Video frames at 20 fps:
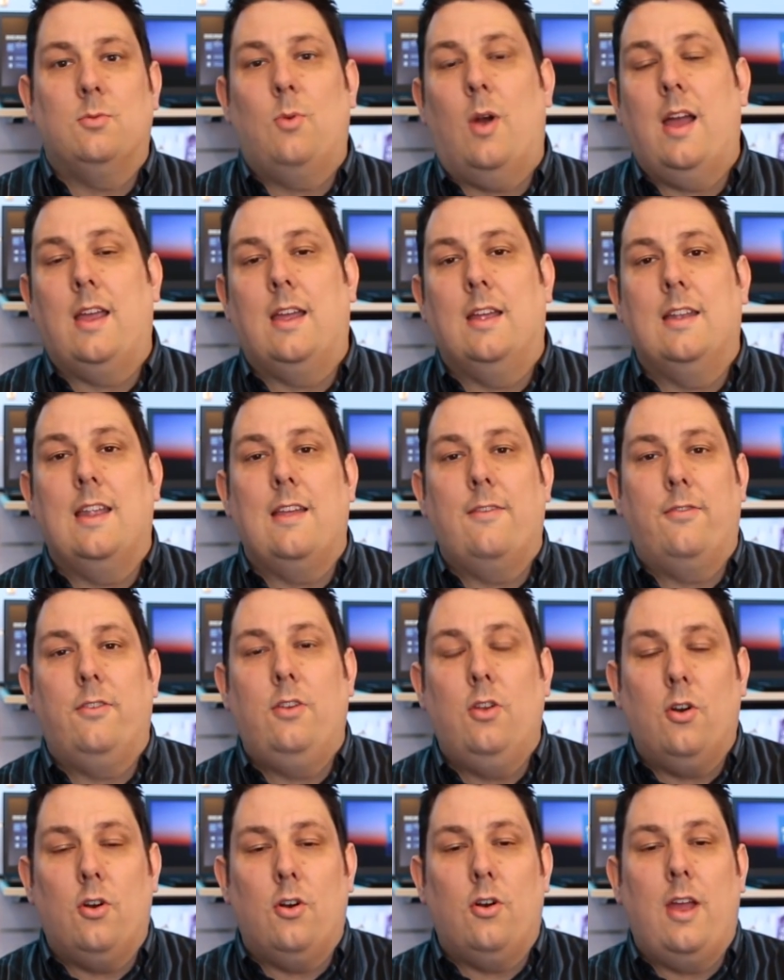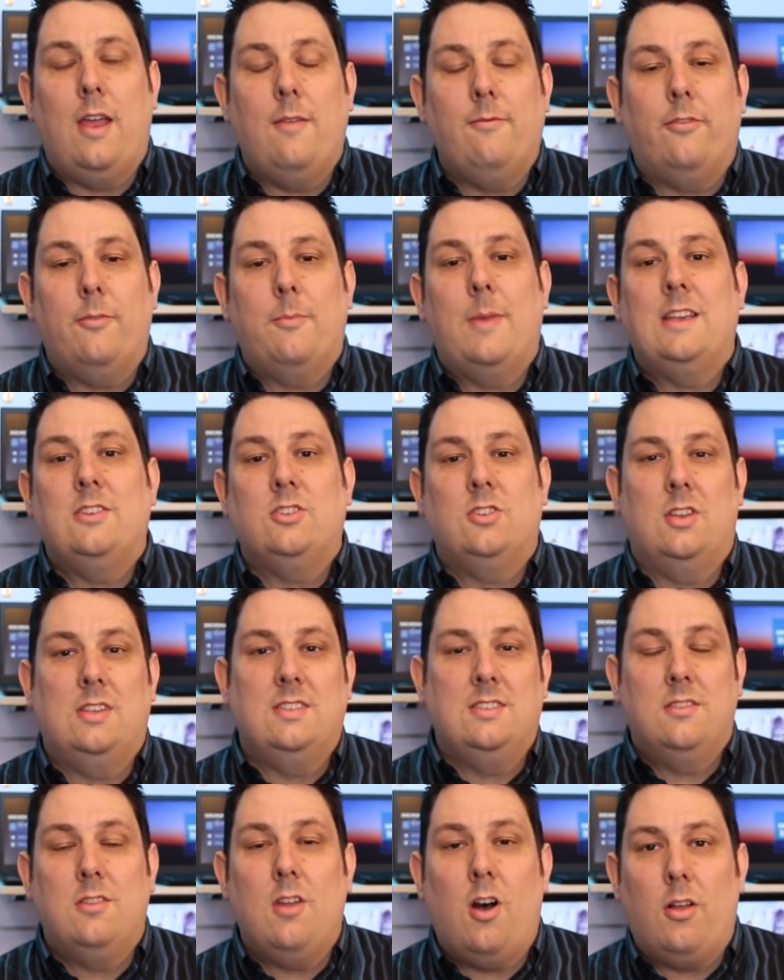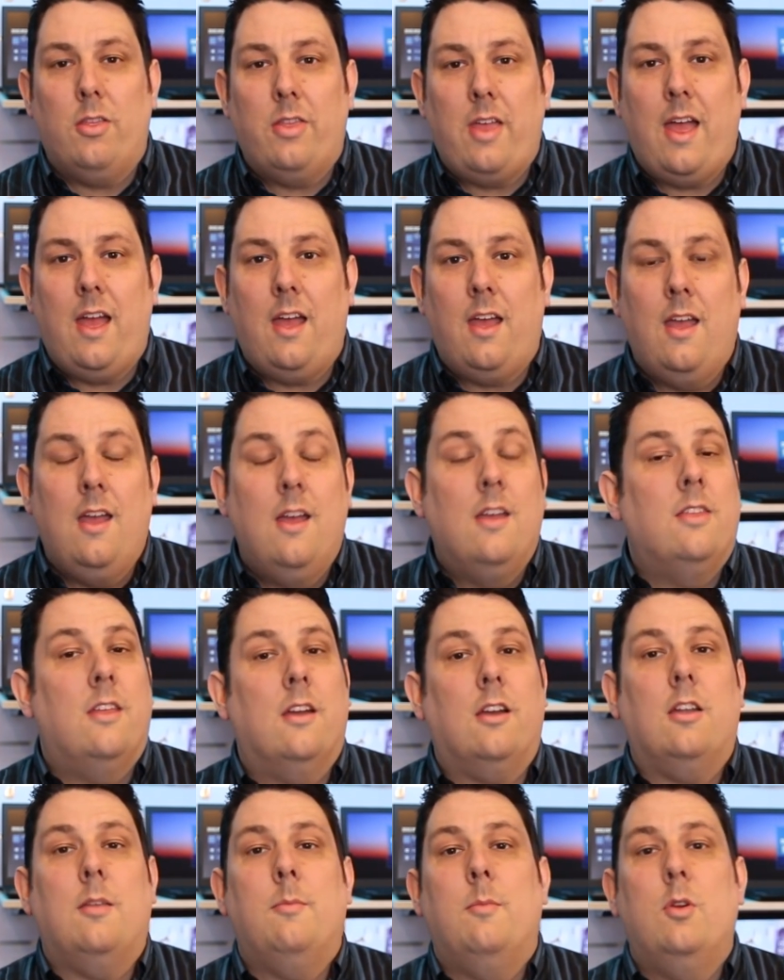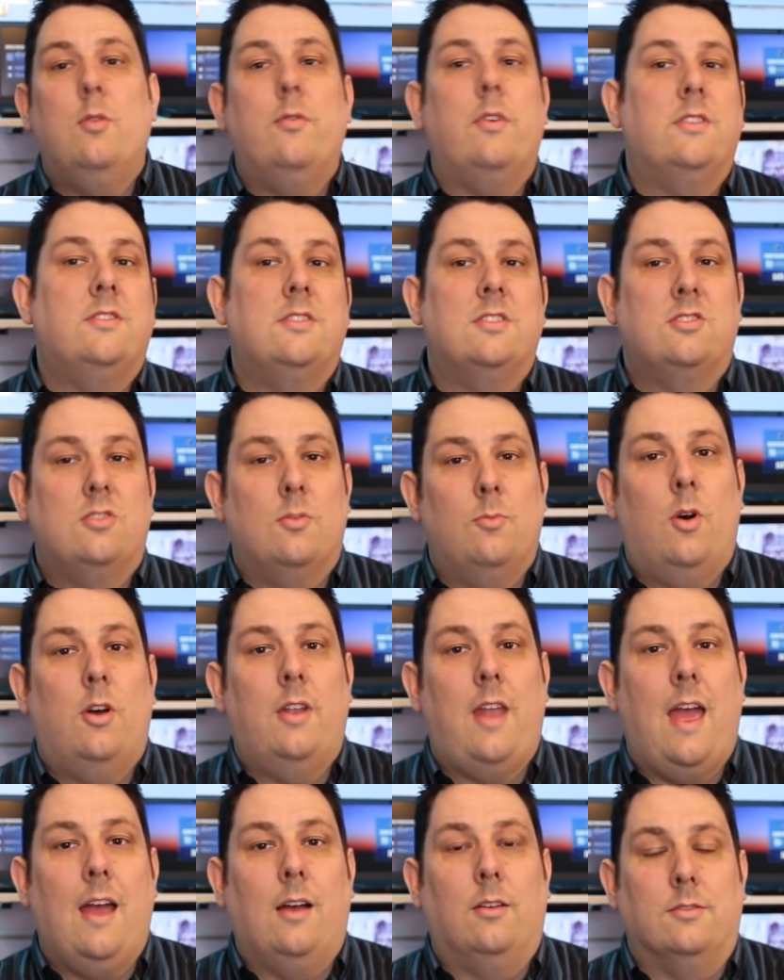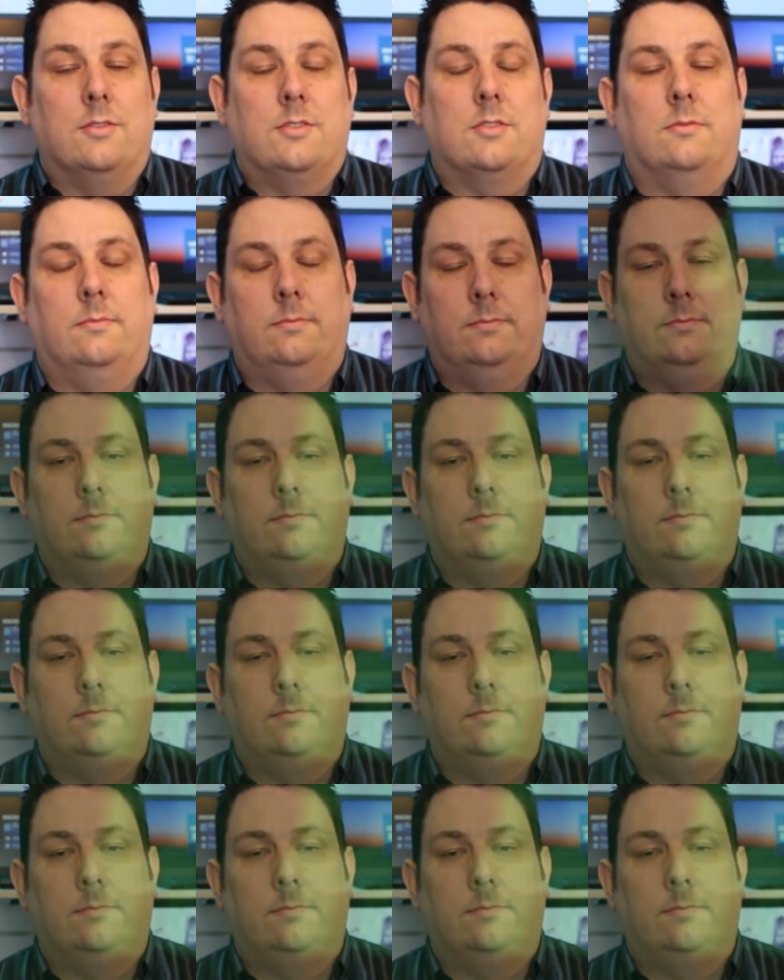away. And if your information is not there, they're going to move on to someone else.